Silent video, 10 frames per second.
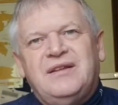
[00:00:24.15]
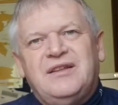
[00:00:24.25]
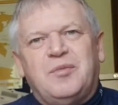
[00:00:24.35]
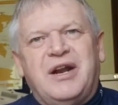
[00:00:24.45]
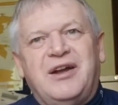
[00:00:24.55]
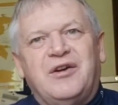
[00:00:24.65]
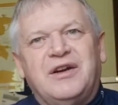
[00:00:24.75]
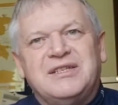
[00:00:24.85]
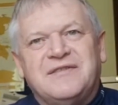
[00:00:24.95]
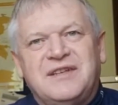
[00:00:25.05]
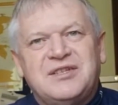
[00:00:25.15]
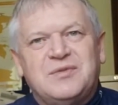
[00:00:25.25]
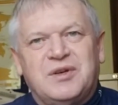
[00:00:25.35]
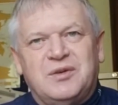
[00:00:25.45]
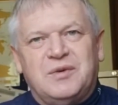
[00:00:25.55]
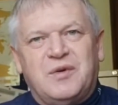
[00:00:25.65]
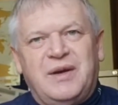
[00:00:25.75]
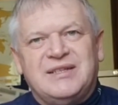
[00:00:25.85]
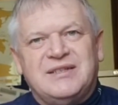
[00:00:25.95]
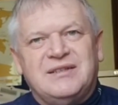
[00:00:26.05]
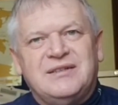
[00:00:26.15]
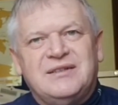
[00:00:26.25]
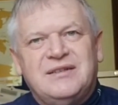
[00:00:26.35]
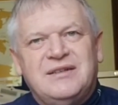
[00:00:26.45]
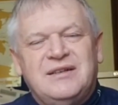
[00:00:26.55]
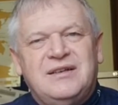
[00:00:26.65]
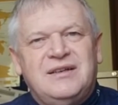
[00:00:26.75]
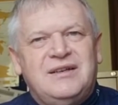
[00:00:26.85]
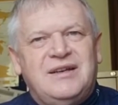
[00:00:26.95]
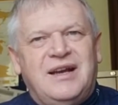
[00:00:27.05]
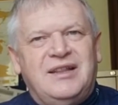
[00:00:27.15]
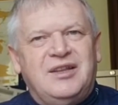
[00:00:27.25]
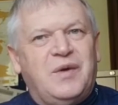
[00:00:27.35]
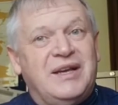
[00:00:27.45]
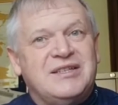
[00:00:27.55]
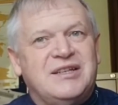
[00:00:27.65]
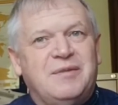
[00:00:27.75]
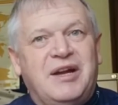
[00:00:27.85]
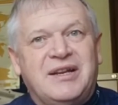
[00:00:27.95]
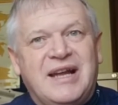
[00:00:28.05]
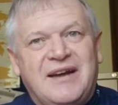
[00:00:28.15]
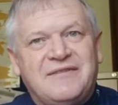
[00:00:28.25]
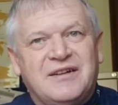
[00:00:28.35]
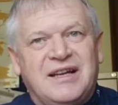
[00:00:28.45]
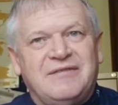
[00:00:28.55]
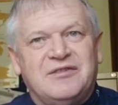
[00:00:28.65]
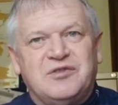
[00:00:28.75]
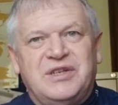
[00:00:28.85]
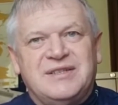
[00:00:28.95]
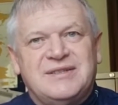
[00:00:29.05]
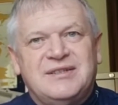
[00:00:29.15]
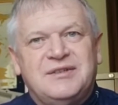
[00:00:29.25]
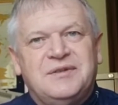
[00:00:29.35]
The priorities of this world were questioned, and the question about an afterlife was raised.